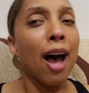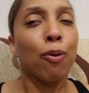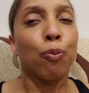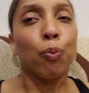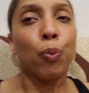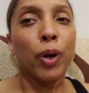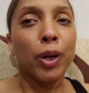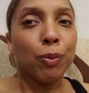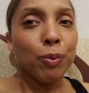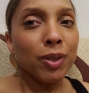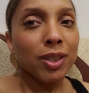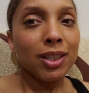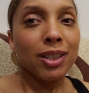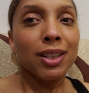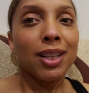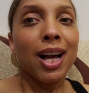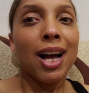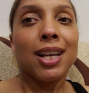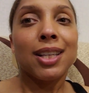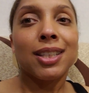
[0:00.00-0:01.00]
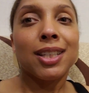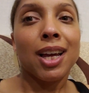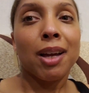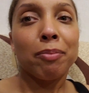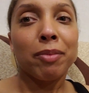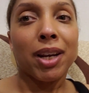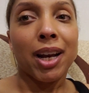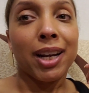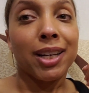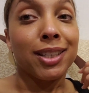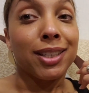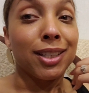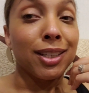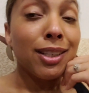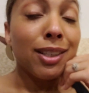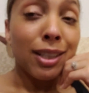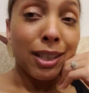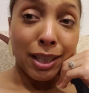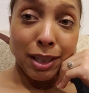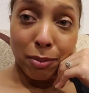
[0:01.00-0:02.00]
when was the last time that I
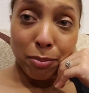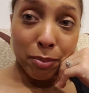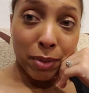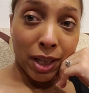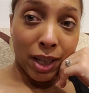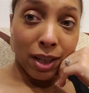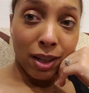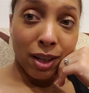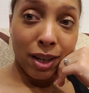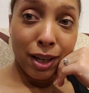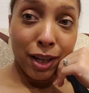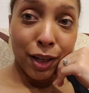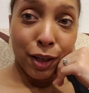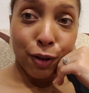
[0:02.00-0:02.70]
didn't eat meat